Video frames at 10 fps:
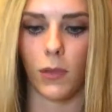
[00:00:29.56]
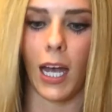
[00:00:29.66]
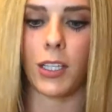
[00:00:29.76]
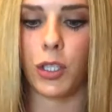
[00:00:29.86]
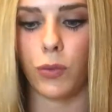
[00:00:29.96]

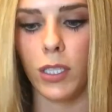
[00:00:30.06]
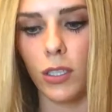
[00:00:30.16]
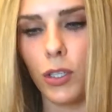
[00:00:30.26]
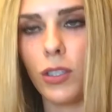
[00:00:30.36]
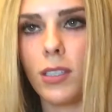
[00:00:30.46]
As you
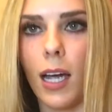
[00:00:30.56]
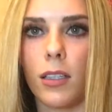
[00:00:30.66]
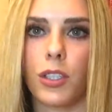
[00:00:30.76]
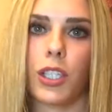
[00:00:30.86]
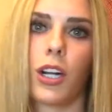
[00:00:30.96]
research these
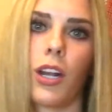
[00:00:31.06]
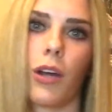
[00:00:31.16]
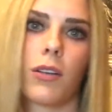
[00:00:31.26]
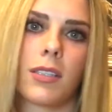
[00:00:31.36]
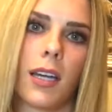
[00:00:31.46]
islands, you're going to
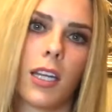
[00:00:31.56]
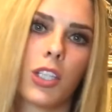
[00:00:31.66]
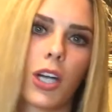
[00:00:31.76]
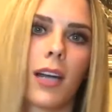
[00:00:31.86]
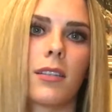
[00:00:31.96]
notice that
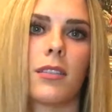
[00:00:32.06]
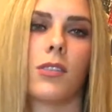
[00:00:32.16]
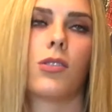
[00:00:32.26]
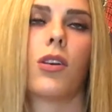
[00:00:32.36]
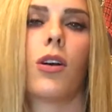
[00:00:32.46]
each island
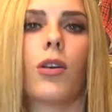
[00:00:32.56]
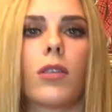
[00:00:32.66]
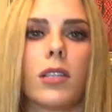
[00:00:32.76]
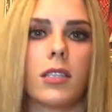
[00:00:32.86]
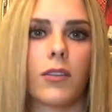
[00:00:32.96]
is
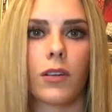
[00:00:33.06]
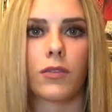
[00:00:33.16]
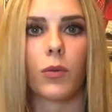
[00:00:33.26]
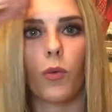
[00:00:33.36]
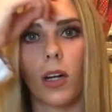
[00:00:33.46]
totally different
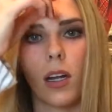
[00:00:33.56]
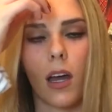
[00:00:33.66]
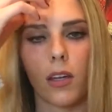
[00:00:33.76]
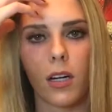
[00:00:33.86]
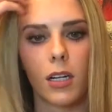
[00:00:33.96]
from one
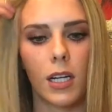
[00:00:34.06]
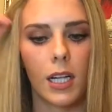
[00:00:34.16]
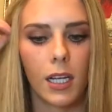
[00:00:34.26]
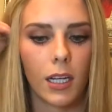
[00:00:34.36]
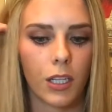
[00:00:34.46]
another,
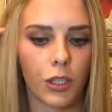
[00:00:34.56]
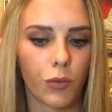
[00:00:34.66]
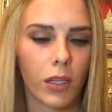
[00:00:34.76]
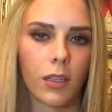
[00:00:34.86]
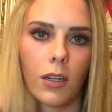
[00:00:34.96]
and you're
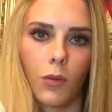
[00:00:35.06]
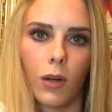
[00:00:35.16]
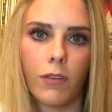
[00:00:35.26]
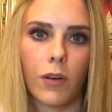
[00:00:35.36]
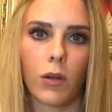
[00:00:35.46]
really going to
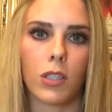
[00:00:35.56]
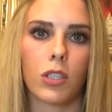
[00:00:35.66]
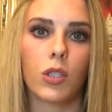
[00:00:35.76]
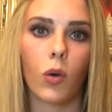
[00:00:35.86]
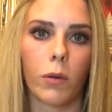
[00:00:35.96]
want to focus
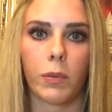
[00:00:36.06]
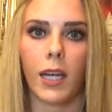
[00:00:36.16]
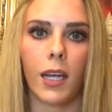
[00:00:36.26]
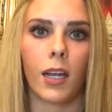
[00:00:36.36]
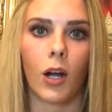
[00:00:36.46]
your
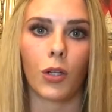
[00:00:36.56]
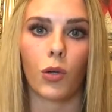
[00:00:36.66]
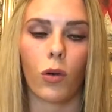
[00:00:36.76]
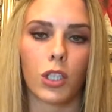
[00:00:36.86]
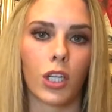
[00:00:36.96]
planning on
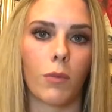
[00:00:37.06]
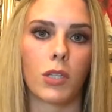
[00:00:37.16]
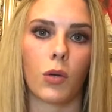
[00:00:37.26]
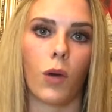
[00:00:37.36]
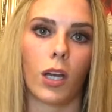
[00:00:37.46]
your trip
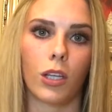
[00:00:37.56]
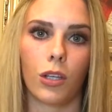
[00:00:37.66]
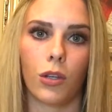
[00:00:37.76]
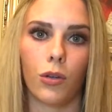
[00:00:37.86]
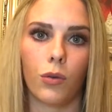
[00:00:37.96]
to what
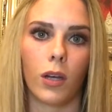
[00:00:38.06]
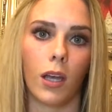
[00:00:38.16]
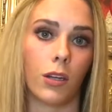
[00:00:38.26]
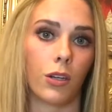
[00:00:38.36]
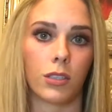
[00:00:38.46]
you
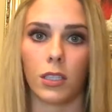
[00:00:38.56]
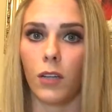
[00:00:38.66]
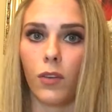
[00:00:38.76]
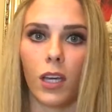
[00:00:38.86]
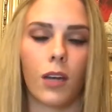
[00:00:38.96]
and your
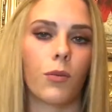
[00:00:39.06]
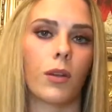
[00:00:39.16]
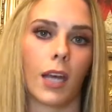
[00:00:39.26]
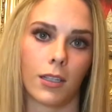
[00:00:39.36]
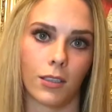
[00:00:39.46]
significant would
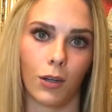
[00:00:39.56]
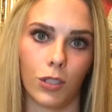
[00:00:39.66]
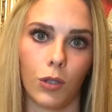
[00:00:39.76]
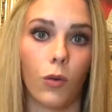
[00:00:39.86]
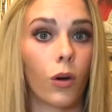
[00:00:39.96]
like to go
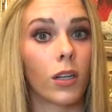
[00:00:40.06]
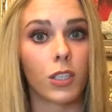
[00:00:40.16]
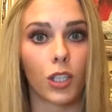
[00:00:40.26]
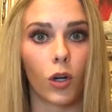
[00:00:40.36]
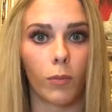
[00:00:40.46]
do, or
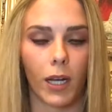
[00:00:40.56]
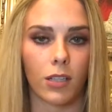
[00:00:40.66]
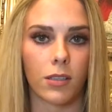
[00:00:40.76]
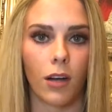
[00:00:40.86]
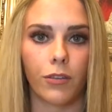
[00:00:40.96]
unless you're going by
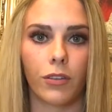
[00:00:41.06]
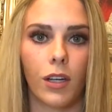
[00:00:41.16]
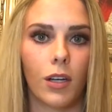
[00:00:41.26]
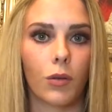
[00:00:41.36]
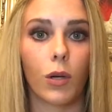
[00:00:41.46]
yourself,
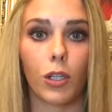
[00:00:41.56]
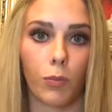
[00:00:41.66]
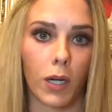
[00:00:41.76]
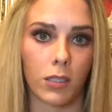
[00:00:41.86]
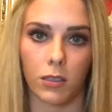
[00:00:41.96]
what you
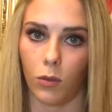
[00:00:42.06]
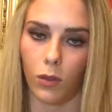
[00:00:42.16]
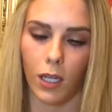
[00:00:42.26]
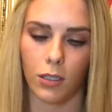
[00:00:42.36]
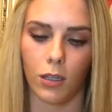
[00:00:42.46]
personally would
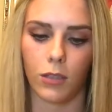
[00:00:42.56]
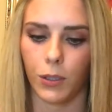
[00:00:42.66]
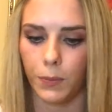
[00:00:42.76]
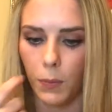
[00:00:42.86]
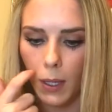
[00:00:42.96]
like to go do.